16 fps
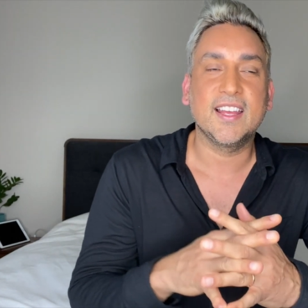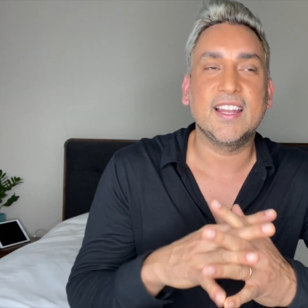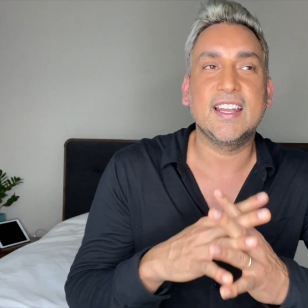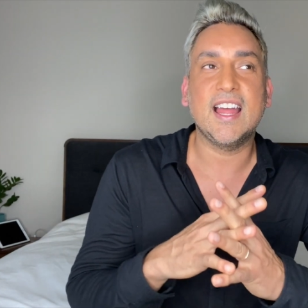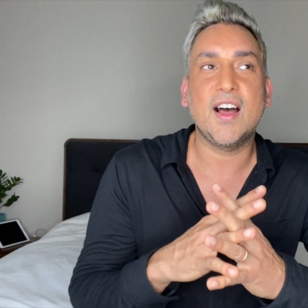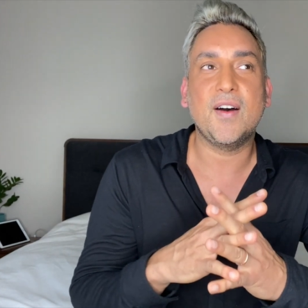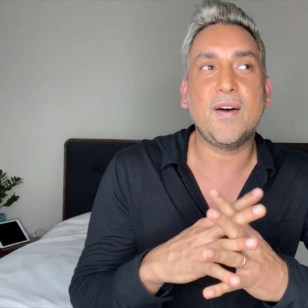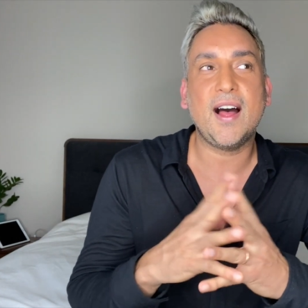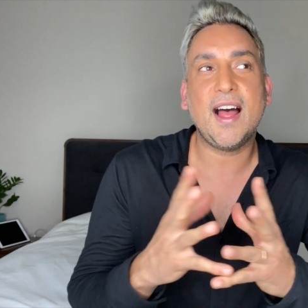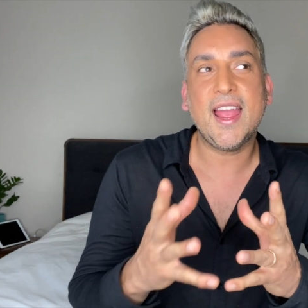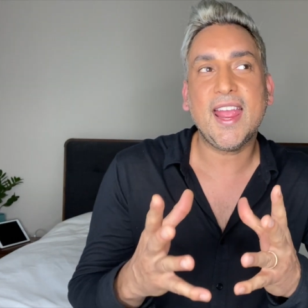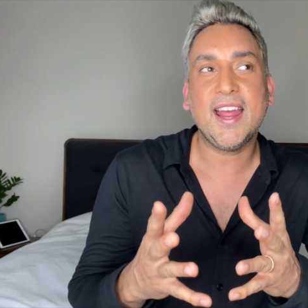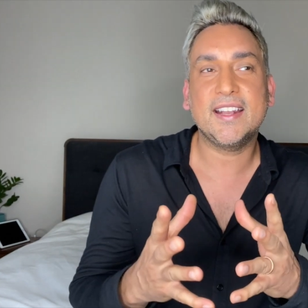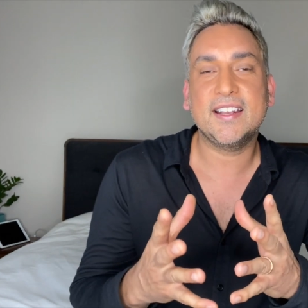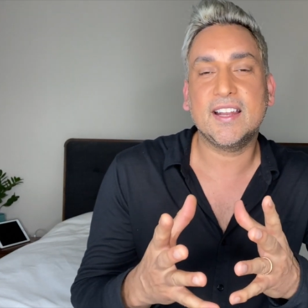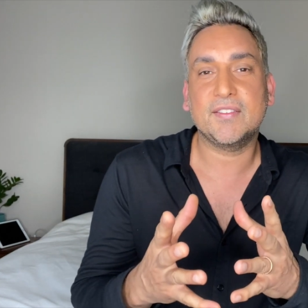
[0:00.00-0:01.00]
Now, I
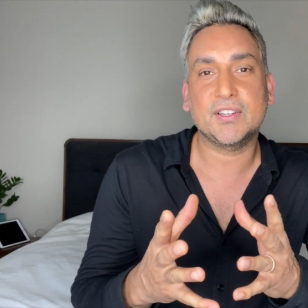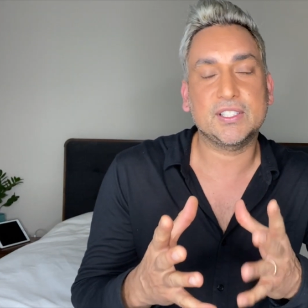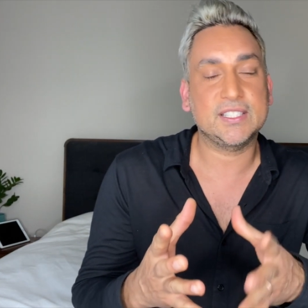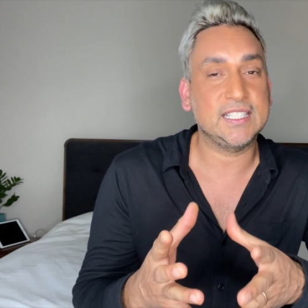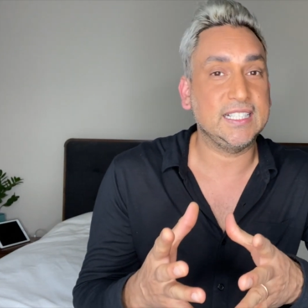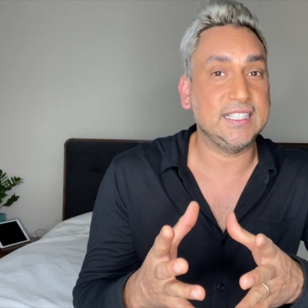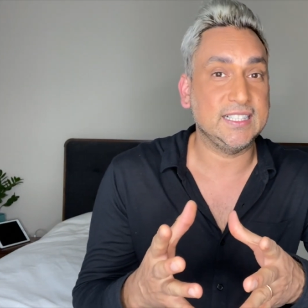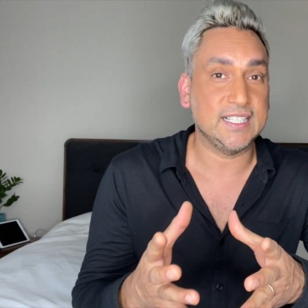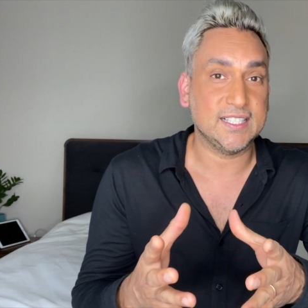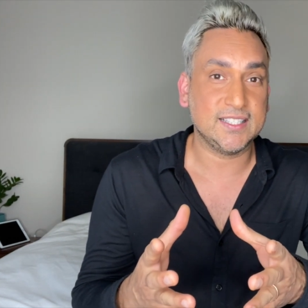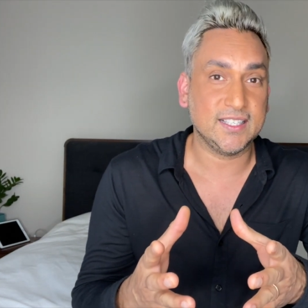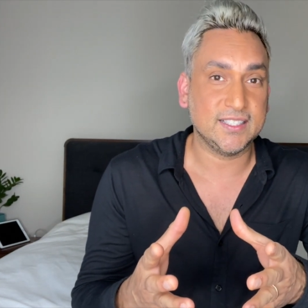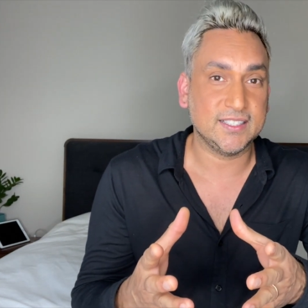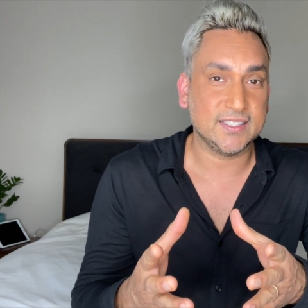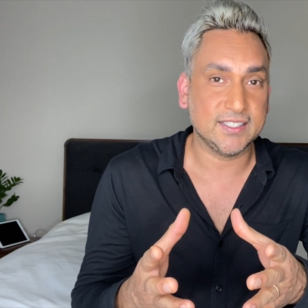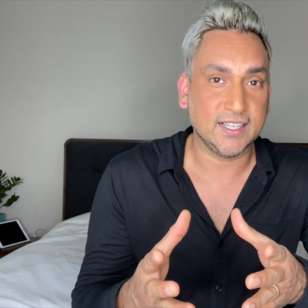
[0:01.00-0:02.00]
had never seen this
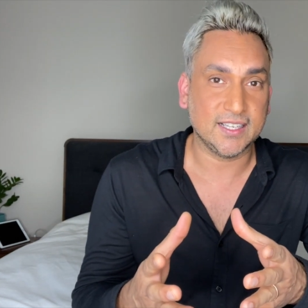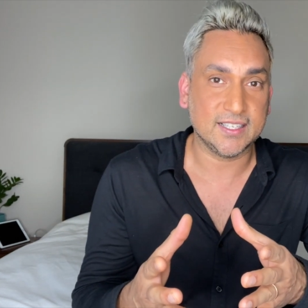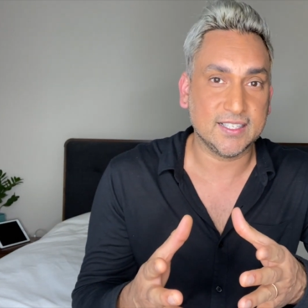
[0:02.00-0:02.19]
in the United